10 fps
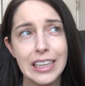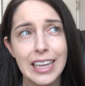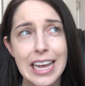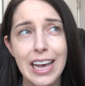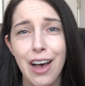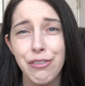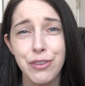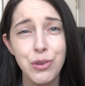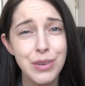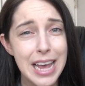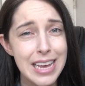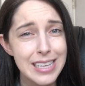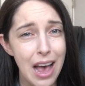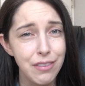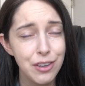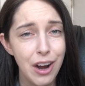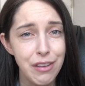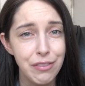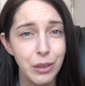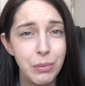like a few days after
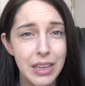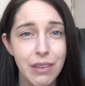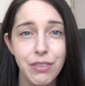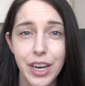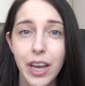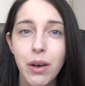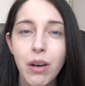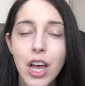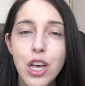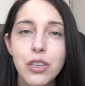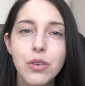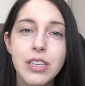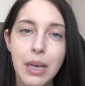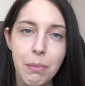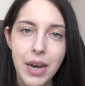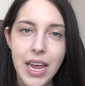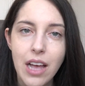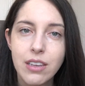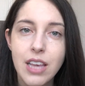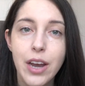I filmed that video. So somebody
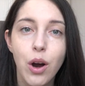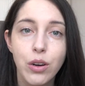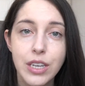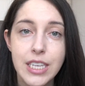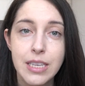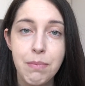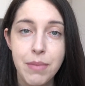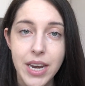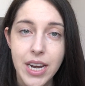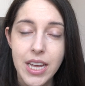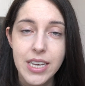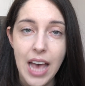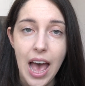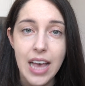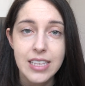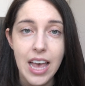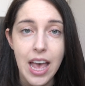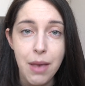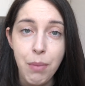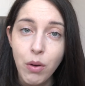else had already submitted it as
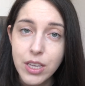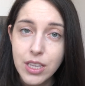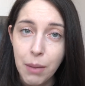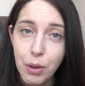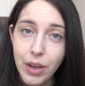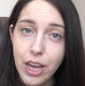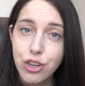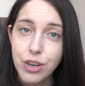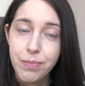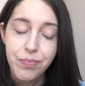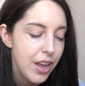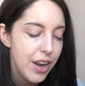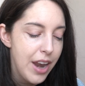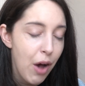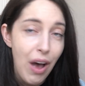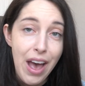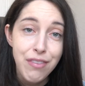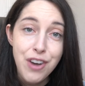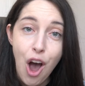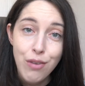a Pokestop location. Now
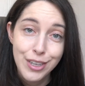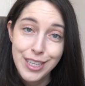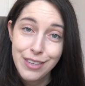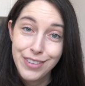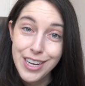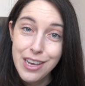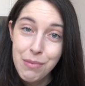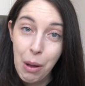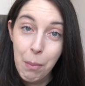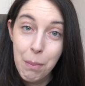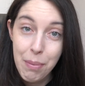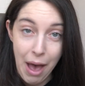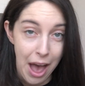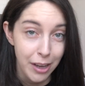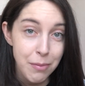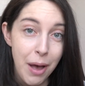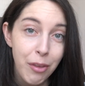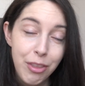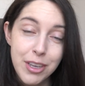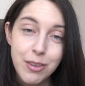I have not received an email back
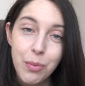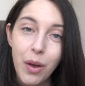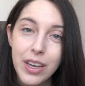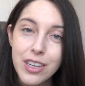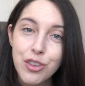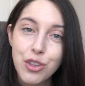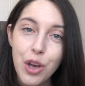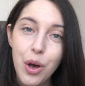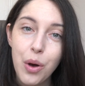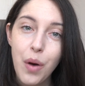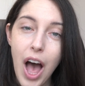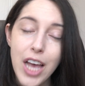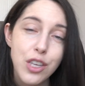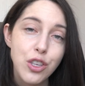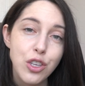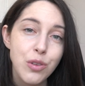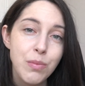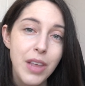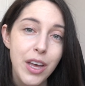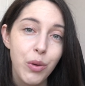about this one, so I
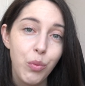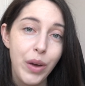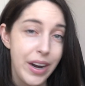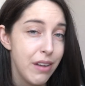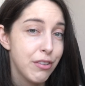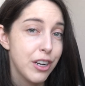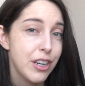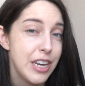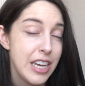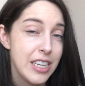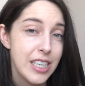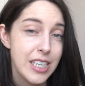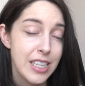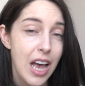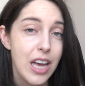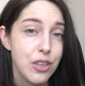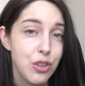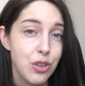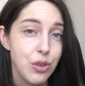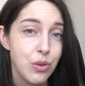assume that whenever Niantic
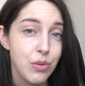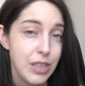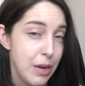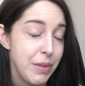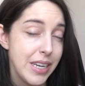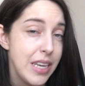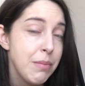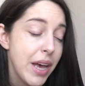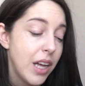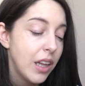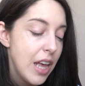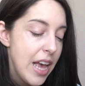decides to send me an email,